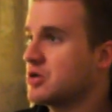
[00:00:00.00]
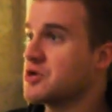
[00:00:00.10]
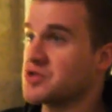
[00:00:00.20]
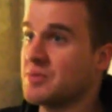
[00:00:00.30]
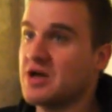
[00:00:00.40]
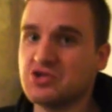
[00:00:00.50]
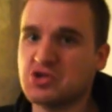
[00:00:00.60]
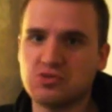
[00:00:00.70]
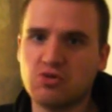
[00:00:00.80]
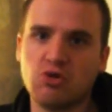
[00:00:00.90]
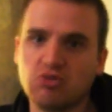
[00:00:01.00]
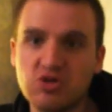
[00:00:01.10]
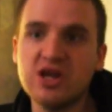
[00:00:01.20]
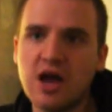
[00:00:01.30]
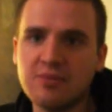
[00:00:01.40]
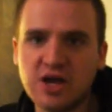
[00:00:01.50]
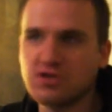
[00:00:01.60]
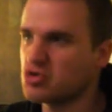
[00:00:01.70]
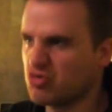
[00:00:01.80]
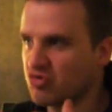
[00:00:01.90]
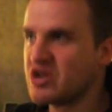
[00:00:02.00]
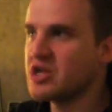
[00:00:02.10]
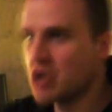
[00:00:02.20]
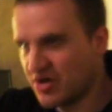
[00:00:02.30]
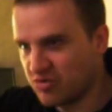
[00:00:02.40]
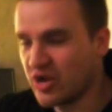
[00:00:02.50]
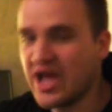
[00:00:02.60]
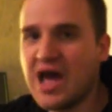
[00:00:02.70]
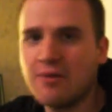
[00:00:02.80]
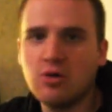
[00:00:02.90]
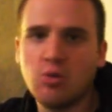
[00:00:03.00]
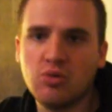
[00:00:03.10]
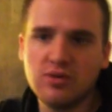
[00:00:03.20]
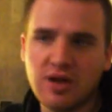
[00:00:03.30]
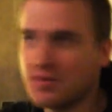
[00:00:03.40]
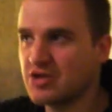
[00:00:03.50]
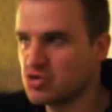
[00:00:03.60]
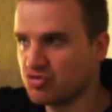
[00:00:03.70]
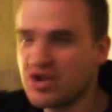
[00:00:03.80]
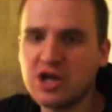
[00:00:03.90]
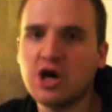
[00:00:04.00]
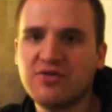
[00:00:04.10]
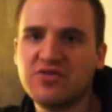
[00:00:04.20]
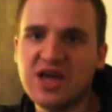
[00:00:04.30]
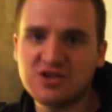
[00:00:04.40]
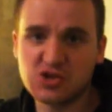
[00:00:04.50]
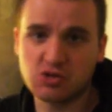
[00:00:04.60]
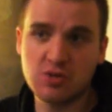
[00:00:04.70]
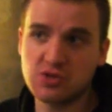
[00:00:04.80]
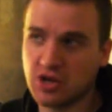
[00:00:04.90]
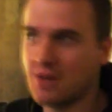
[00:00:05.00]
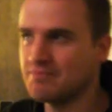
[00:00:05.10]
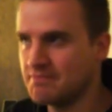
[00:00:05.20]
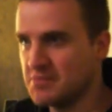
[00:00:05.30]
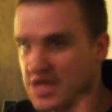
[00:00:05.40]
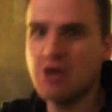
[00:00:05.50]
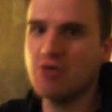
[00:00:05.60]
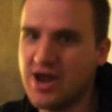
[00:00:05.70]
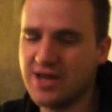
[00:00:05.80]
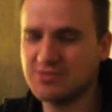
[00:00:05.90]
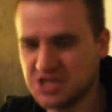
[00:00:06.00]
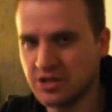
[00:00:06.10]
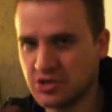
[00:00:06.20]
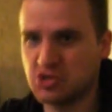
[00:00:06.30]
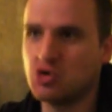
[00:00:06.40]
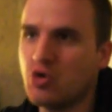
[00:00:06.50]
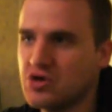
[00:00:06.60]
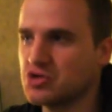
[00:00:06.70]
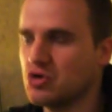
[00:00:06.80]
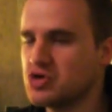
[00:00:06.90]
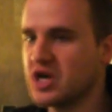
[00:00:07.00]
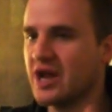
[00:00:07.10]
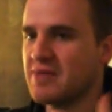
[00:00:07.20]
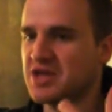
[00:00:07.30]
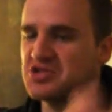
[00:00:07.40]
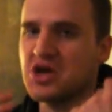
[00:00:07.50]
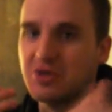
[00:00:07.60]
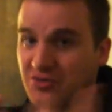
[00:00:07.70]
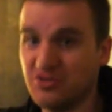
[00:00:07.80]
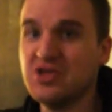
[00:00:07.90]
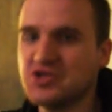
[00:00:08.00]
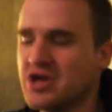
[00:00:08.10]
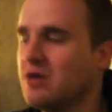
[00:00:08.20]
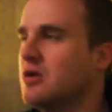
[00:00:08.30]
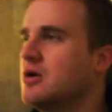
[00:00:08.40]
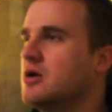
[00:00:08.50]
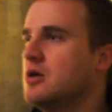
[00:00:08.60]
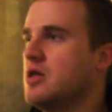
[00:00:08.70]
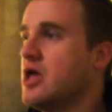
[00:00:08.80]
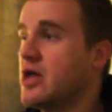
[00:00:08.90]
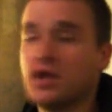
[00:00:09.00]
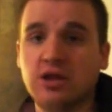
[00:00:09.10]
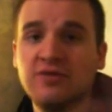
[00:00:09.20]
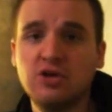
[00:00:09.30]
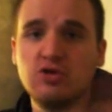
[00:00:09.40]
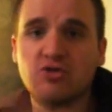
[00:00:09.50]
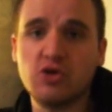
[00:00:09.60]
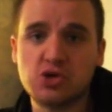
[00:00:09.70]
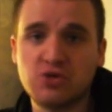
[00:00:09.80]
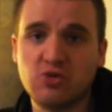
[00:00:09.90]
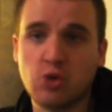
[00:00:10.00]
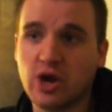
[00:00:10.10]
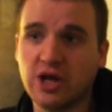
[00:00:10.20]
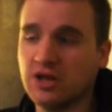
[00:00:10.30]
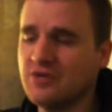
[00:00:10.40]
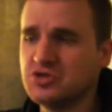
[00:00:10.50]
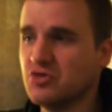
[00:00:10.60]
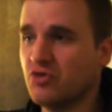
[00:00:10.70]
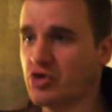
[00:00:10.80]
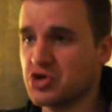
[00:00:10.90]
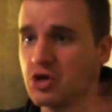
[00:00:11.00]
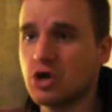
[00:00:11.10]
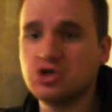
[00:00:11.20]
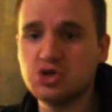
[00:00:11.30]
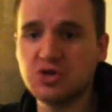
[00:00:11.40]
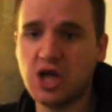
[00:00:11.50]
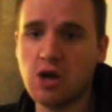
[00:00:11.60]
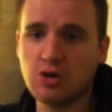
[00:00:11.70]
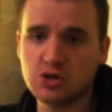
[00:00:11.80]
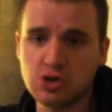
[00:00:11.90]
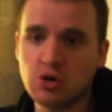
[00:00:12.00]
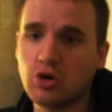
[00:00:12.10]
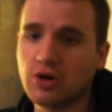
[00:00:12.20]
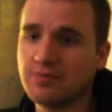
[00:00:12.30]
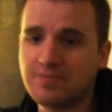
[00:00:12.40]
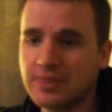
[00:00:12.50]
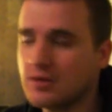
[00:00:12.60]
because I'm not just re- I'm not just reading off what happened I'm not just reading off that description I'm narrating I'm telling a story so you got to make it sound convincing and I'd love to do voiceover work I'd love to voice a cartoon character or